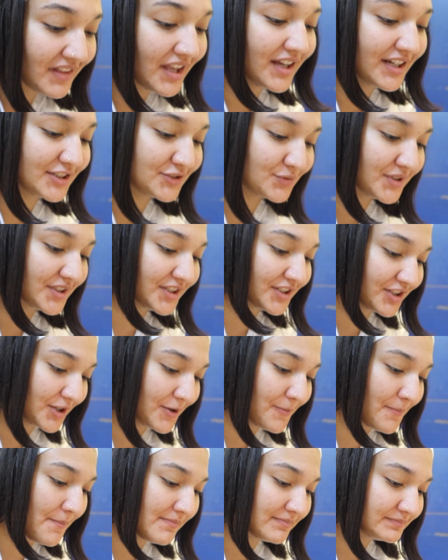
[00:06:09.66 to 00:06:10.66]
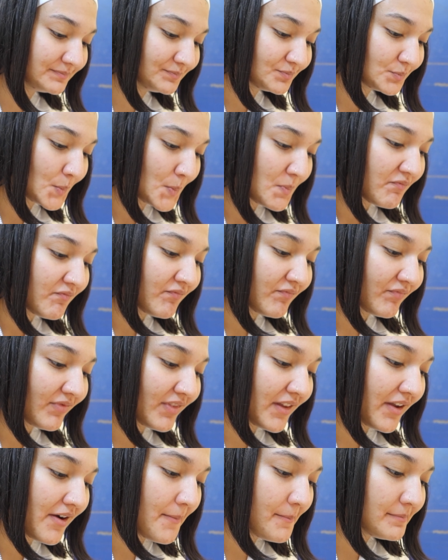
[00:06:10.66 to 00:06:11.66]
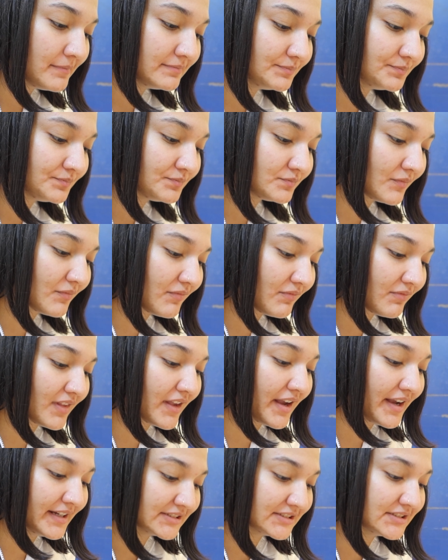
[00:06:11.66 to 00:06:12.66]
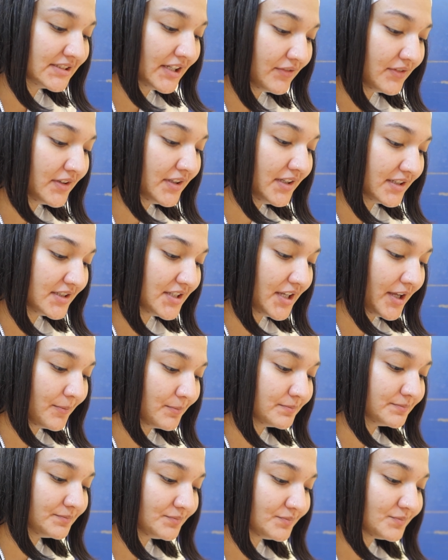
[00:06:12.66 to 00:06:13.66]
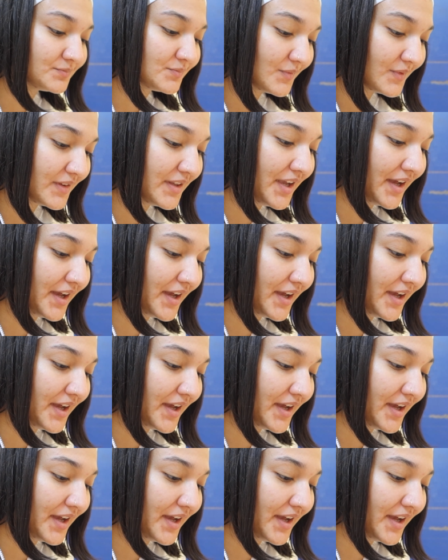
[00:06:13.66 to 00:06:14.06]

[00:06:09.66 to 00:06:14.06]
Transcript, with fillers: That's Honestly, really you gotta good. rate it on a scale of one to ten. They wanna know. It's definitely a ten. Okay. Yes.